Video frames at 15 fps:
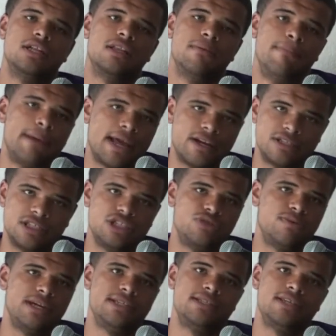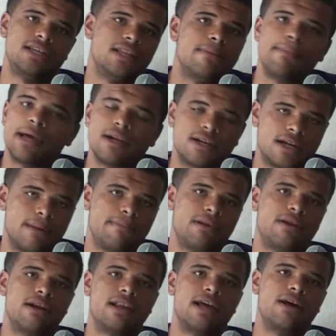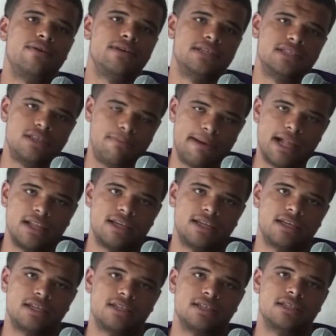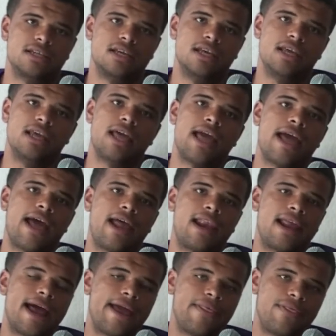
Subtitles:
The better situation and the better company right now is the Pelicans, and